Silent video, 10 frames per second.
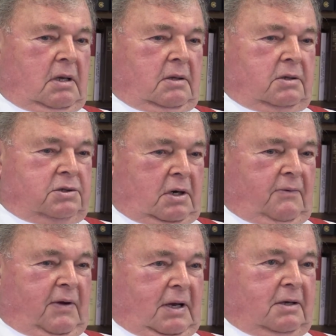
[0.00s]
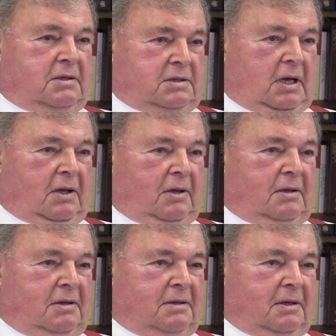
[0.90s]
the sheriff had to
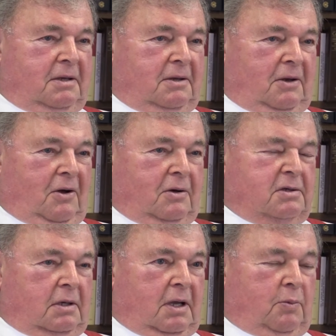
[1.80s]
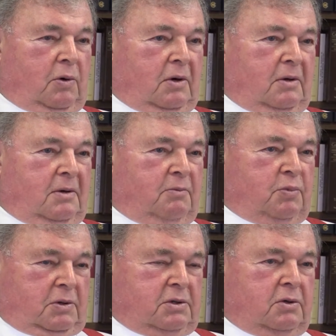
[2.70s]
sell uh, the logs and lumber
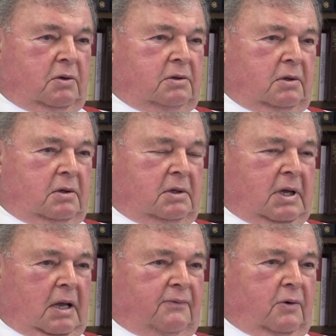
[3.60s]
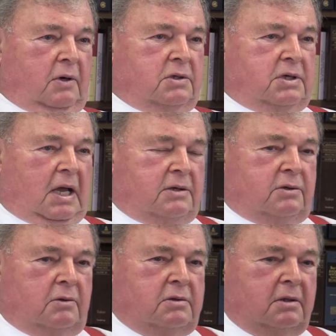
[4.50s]
pursuant to the California
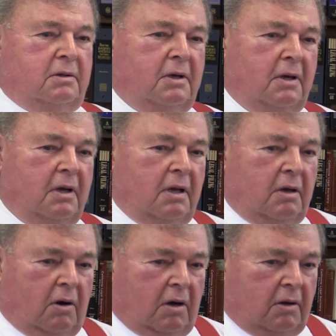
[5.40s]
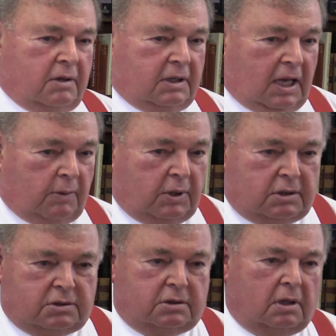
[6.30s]
statutes, and the
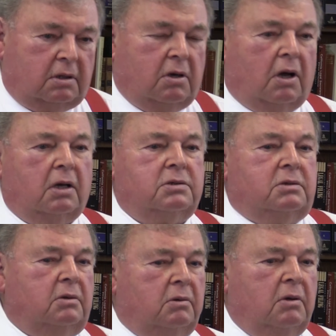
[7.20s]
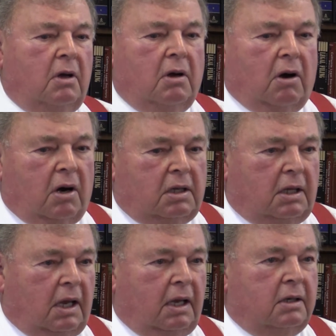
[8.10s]
damage caused to our
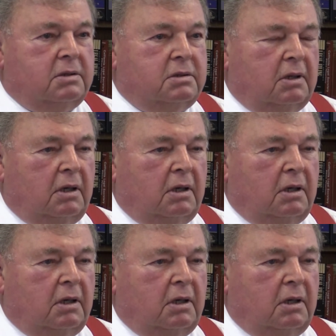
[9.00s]
clients